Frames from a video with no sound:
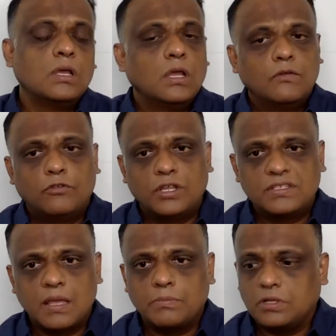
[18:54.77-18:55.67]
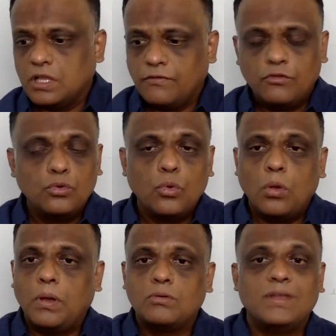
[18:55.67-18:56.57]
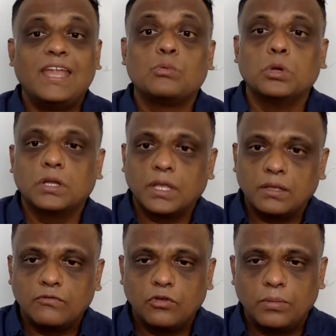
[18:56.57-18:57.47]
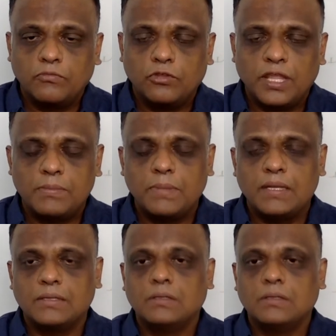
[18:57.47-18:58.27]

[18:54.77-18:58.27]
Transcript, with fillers: for example, if you know about networking, for, for that matter,